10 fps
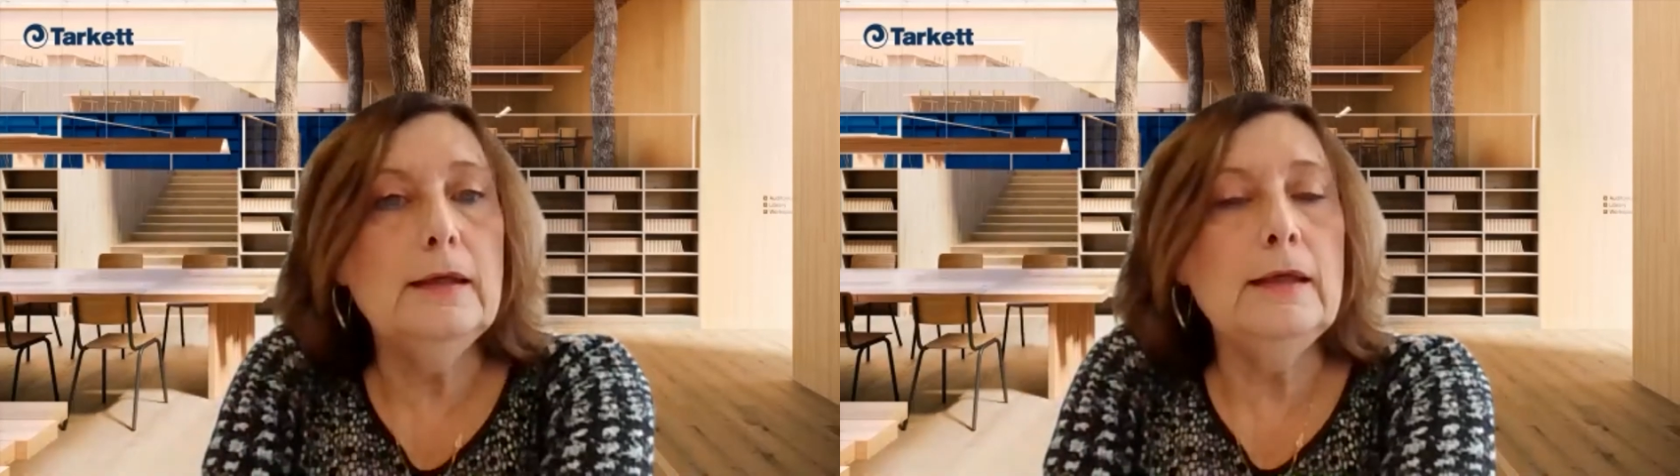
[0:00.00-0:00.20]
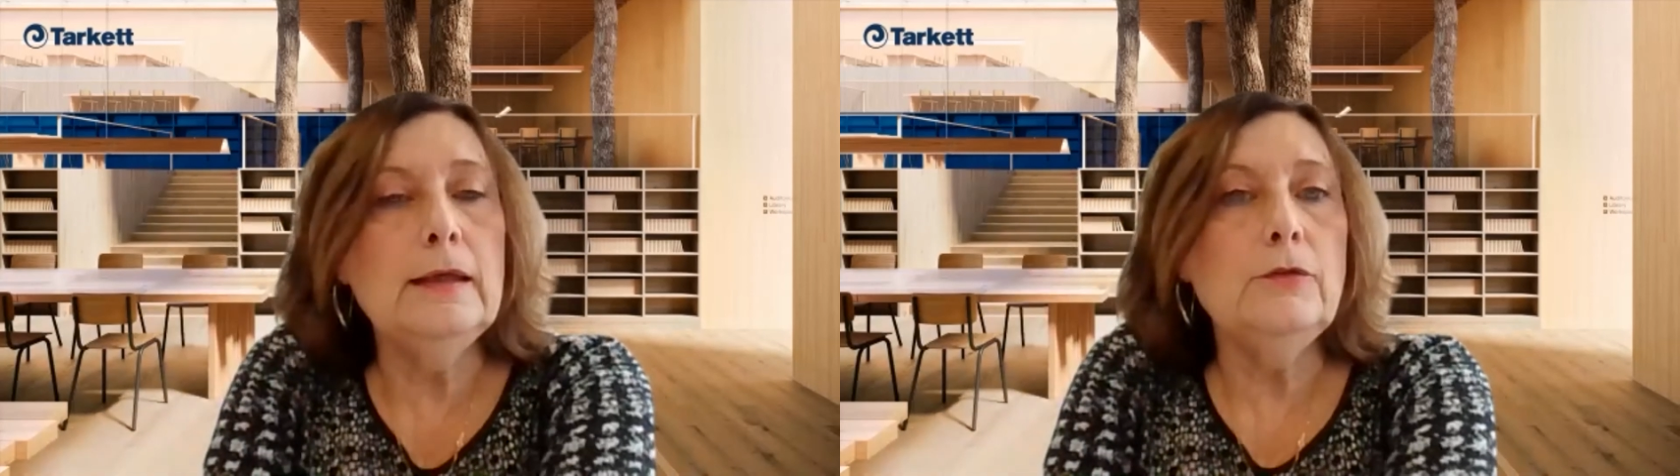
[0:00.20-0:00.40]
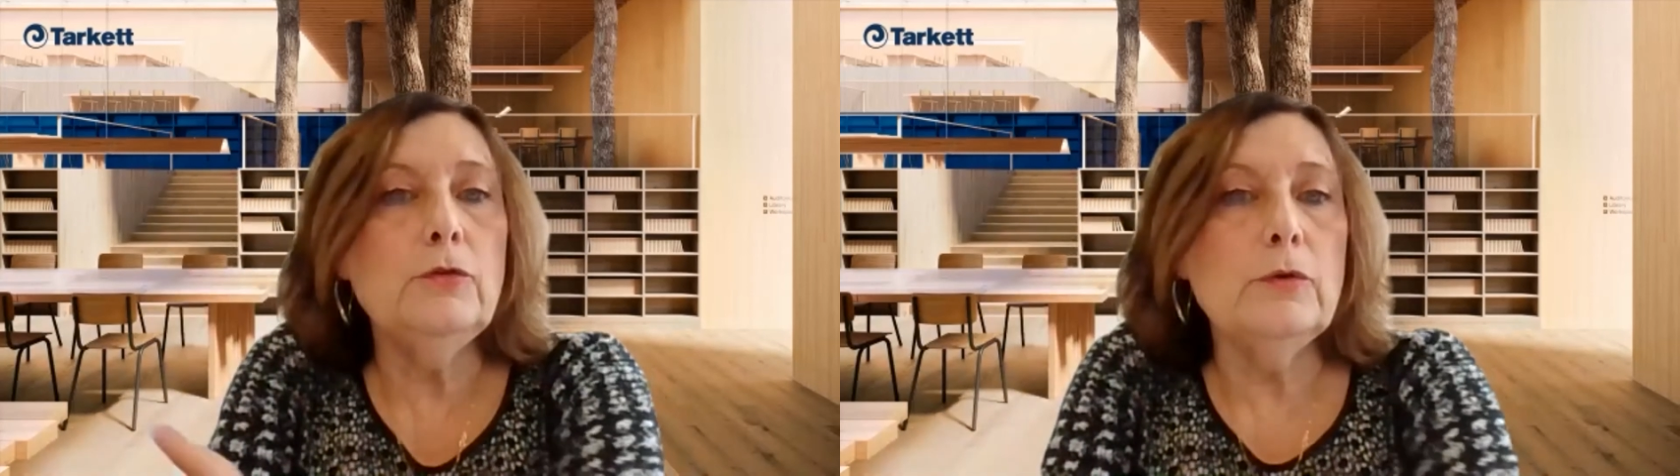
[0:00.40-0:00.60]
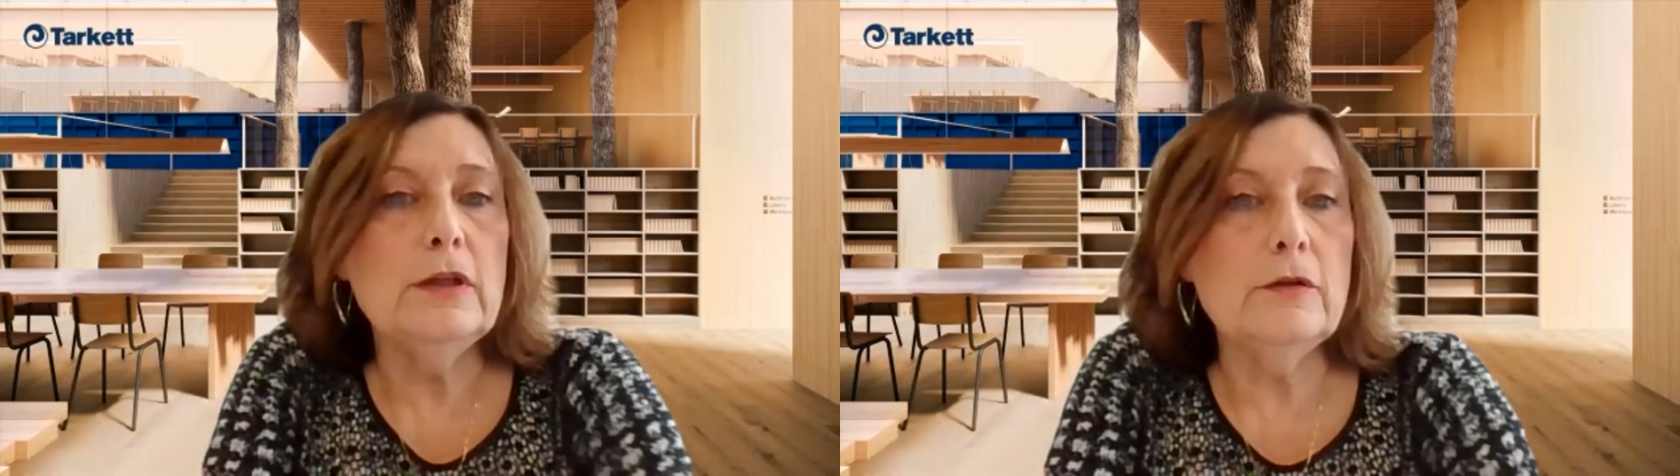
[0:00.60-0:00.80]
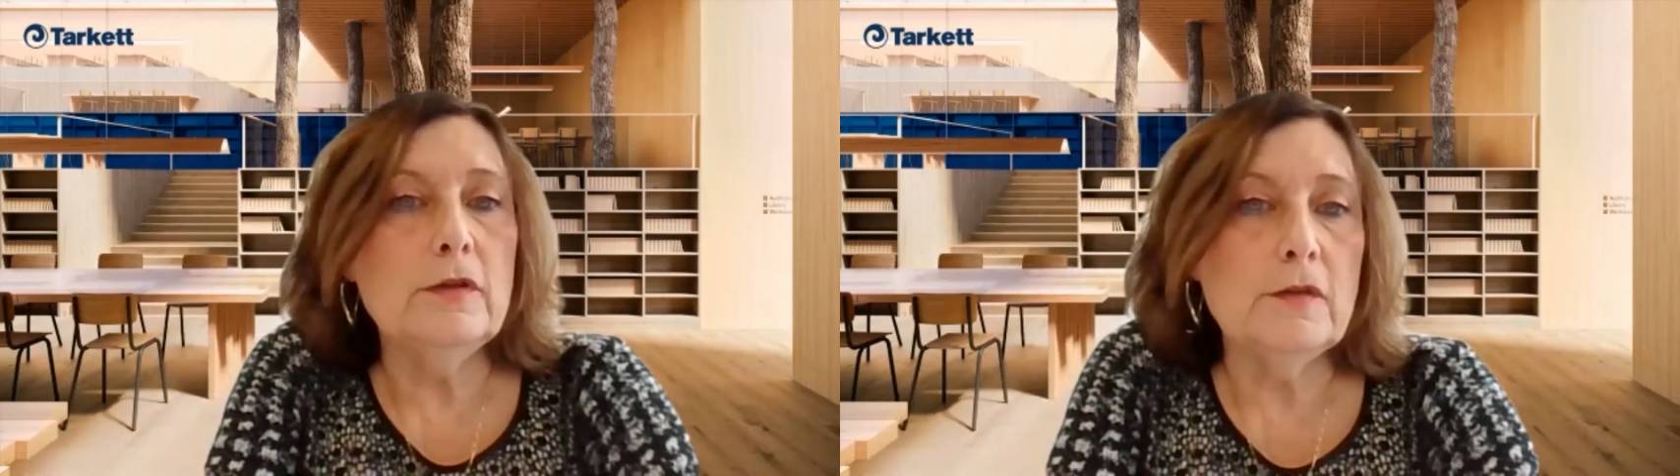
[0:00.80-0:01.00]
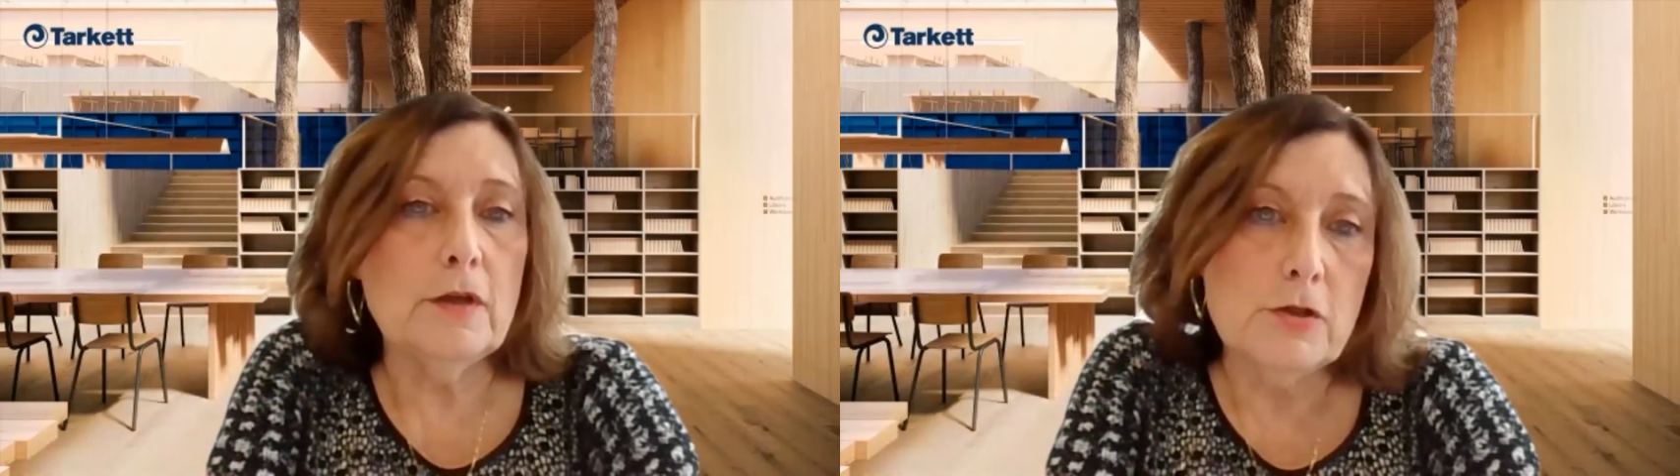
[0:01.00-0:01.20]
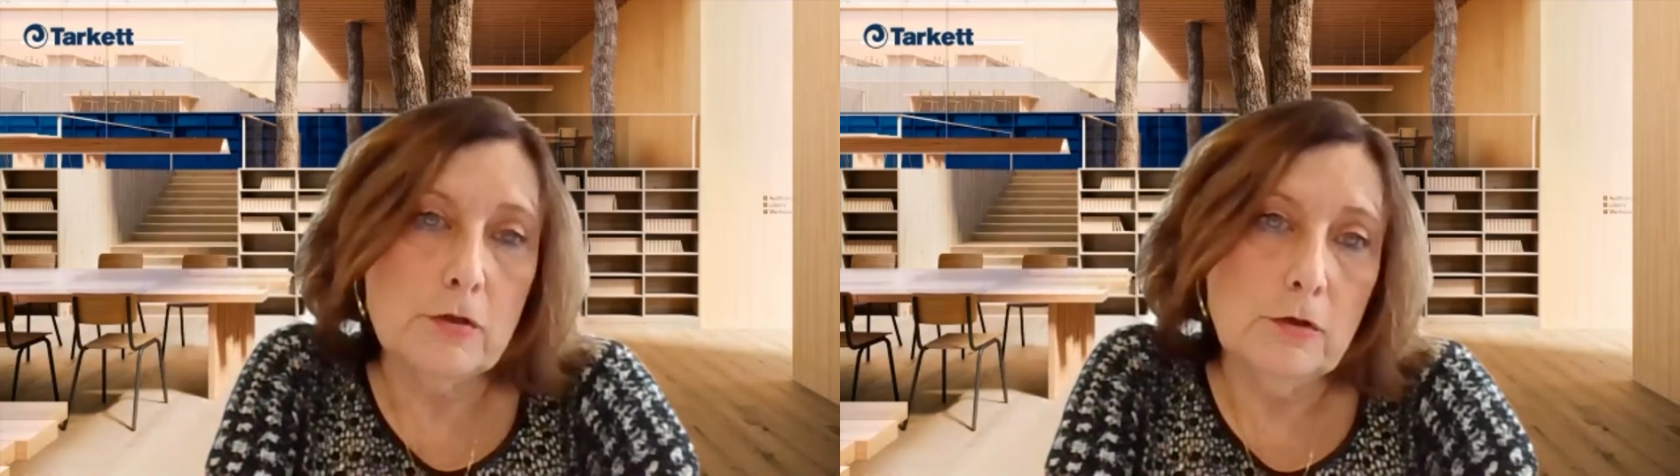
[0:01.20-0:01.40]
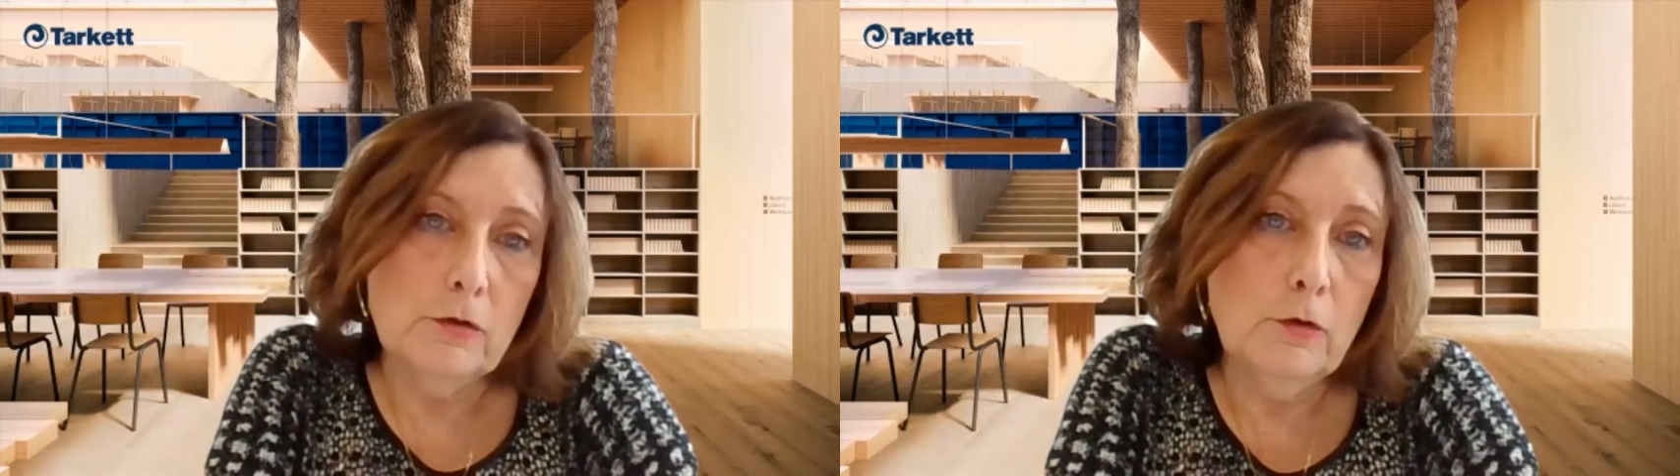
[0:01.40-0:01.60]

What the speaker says: during the discussion,